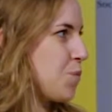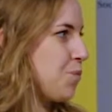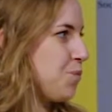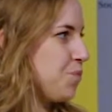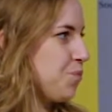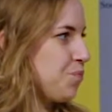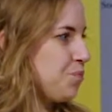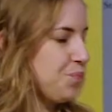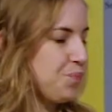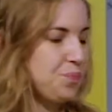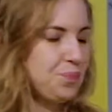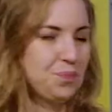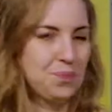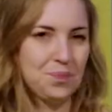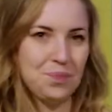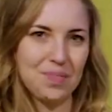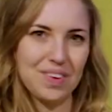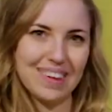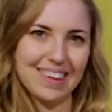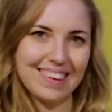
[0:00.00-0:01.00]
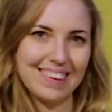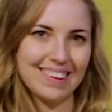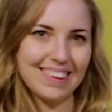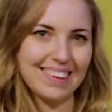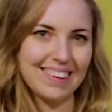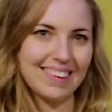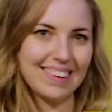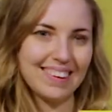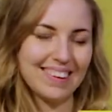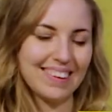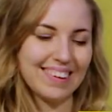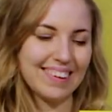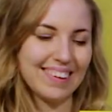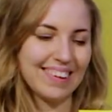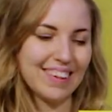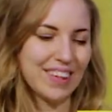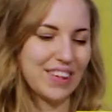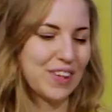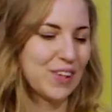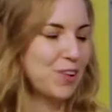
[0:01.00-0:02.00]

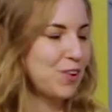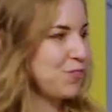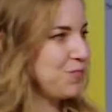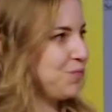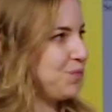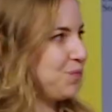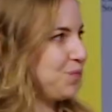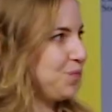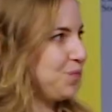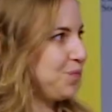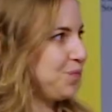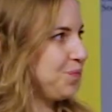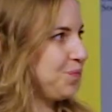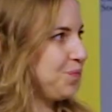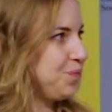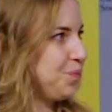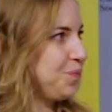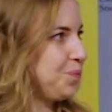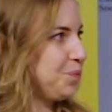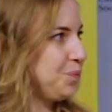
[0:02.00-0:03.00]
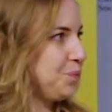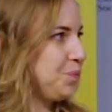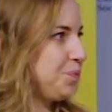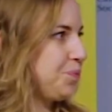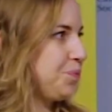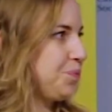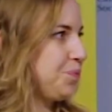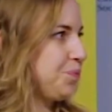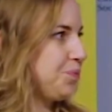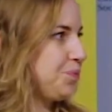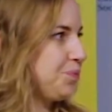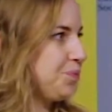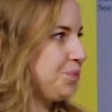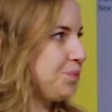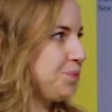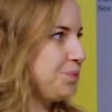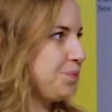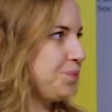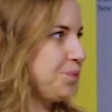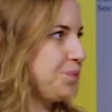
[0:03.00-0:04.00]

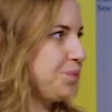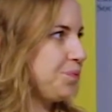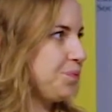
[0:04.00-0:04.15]
No words are spoken by the person on screen.